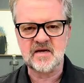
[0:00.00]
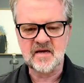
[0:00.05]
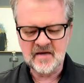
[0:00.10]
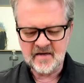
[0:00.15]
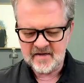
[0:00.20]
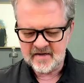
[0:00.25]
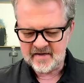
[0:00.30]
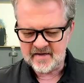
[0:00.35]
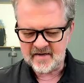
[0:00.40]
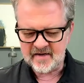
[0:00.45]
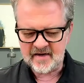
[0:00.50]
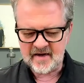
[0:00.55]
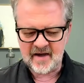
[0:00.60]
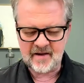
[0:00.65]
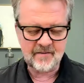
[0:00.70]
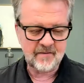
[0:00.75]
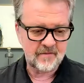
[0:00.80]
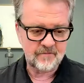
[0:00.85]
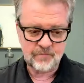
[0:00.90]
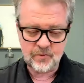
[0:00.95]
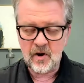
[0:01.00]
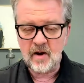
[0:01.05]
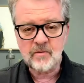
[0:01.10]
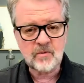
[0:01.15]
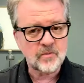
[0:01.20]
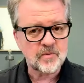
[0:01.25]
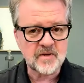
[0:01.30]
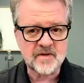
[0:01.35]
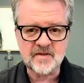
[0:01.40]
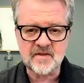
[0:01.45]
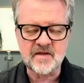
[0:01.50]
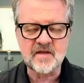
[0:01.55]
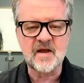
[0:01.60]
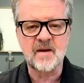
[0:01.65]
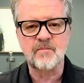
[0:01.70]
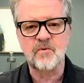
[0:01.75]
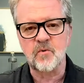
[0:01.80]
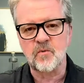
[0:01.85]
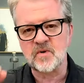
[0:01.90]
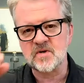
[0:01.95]
probably the
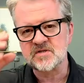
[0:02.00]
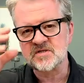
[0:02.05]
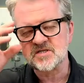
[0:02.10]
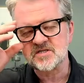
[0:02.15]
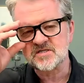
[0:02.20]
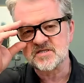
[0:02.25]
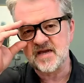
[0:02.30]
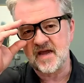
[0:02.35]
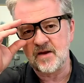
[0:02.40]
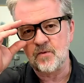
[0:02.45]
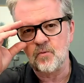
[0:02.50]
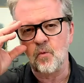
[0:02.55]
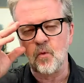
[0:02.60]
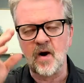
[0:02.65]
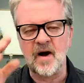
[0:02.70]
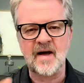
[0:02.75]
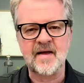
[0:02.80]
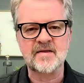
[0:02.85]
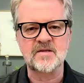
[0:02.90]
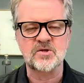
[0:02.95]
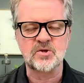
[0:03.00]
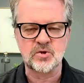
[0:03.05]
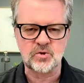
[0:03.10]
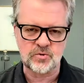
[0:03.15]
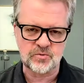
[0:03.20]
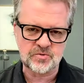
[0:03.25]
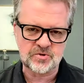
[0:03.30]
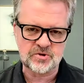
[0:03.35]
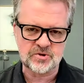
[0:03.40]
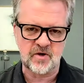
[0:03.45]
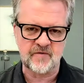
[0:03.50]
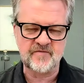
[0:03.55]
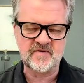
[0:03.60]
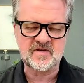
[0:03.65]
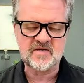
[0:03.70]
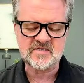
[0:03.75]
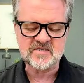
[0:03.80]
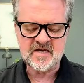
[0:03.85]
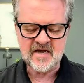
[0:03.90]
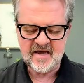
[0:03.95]
#1 statewide news
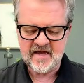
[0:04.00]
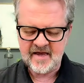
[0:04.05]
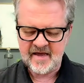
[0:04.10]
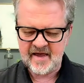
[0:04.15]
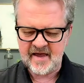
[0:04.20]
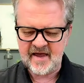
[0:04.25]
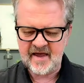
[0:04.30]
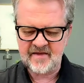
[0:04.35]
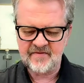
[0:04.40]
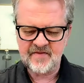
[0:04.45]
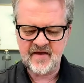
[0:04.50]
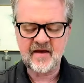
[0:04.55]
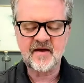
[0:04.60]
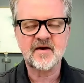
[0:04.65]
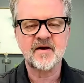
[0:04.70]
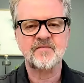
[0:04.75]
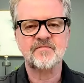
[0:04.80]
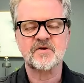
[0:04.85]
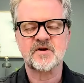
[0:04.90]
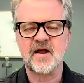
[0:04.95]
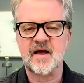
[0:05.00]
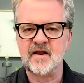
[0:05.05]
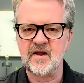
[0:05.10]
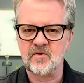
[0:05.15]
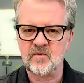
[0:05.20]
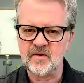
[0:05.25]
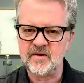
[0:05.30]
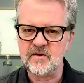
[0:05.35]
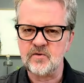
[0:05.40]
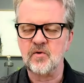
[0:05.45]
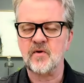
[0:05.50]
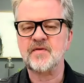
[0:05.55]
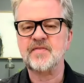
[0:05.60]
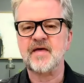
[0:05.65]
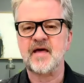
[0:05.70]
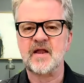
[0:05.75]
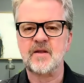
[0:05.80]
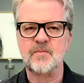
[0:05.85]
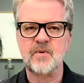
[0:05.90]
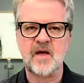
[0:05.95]
service, and they cover not only North
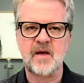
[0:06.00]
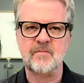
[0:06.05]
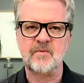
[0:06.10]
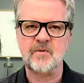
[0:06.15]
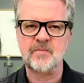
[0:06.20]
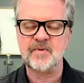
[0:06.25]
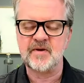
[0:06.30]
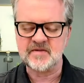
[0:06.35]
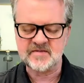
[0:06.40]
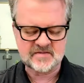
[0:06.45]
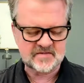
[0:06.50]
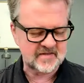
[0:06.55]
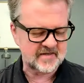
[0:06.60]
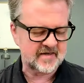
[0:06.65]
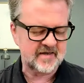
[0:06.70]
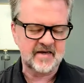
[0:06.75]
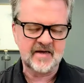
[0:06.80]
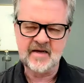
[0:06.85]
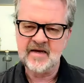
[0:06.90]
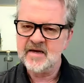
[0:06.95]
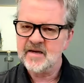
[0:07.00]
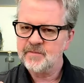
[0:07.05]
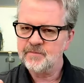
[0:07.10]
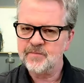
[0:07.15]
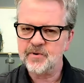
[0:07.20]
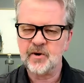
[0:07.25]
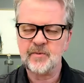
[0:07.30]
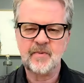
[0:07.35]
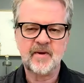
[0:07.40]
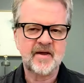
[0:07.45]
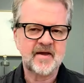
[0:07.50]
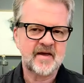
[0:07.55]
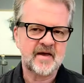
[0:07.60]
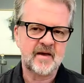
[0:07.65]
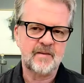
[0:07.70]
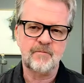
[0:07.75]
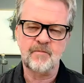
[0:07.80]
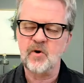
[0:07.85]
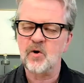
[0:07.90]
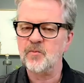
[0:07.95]
Alabama, but
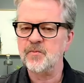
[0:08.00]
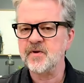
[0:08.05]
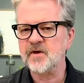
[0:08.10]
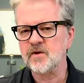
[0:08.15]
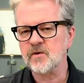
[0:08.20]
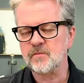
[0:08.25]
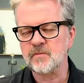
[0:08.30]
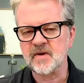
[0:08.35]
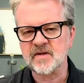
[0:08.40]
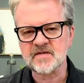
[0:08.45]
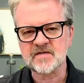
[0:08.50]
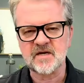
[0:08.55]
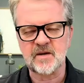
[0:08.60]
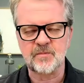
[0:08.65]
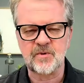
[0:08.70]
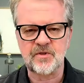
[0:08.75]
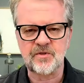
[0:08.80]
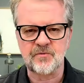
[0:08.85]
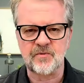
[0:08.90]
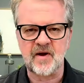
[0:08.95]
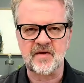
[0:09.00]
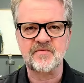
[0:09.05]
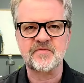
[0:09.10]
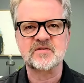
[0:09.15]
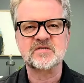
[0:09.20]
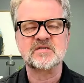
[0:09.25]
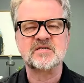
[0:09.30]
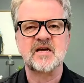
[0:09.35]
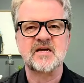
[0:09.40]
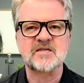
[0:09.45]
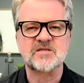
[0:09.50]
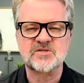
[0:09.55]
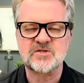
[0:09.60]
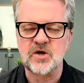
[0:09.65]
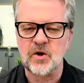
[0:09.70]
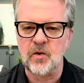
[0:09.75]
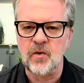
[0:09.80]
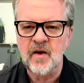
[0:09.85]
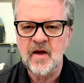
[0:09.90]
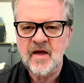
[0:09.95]
Birmingham, Mobile, Montgomery, throughout the state.
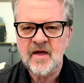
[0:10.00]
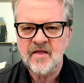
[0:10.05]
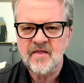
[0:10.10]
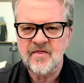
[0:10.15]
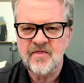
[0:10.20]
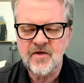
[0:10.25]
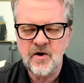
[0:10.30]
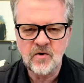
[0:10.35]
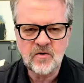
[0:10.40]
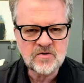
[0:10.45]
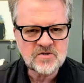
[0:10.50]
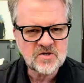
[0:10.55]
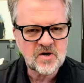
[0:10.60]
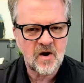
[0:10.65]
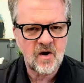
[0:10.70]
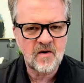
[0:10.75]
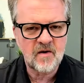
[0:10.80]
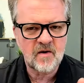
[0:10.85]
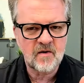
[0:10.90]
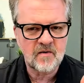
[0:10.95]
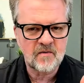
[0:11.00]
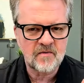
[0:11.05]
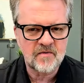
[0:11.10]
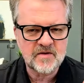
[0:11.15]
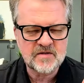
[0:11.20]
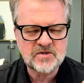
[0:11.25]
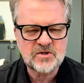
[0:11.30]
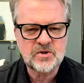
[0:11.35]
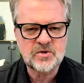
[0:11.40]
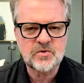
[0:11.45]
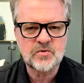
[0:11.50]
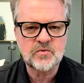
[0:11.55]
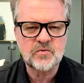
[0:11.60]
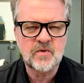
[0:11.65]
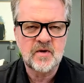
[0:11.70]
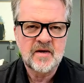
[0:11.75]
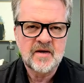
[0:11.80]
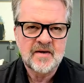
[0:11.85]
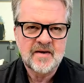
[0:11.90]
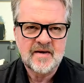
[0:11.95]
So those are the
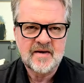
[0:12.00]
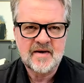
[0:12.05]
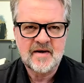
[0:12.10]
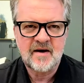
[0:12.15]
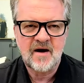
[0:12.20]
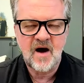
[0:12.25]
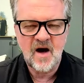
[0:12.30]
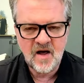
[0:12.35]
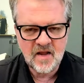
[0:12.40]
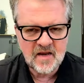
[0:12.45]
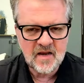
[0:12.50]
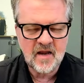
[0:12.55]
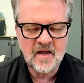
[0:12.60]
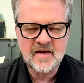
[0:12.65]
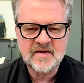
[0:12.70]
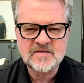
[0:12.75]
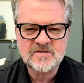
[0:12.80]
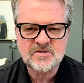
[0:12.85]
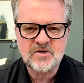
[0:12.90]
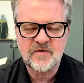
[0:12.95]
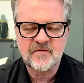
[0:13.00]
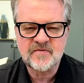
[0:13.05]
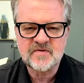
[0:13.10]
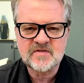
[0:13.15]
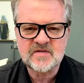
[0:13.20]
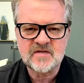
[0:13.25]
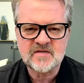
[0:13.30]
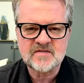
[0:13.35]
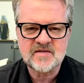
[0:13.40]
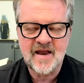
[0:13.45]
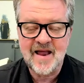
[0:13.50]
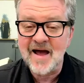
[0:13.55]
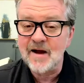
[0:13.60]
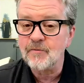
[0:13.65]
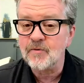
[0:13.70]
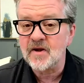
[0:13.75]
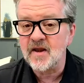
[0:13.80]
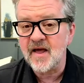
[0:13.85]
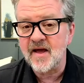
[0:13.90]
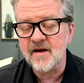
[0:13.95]
two online services that I
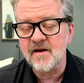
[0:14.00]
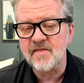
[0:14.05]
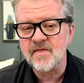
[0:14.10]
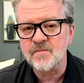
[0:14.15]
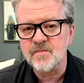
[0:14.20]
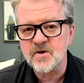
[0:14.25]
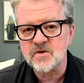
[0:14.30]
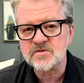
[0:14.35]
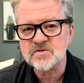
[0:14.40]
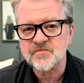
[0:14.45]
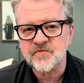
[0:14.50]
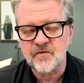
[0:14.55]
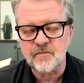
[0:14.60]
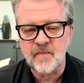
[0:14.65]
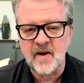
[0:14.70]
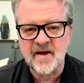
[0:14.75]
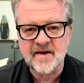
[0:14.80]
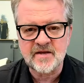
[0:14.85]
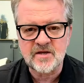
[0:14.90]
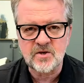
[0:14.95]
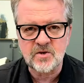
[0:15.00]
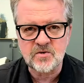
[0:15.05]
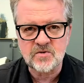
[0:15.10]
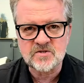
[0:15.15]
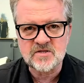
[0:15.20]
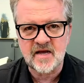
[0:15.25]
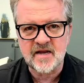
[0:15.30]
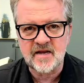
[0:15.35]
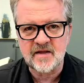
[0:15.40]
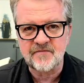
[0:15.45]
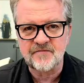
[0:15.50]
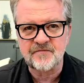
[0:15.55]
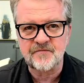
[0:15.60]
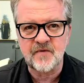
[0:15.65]
rely on the most for my news. And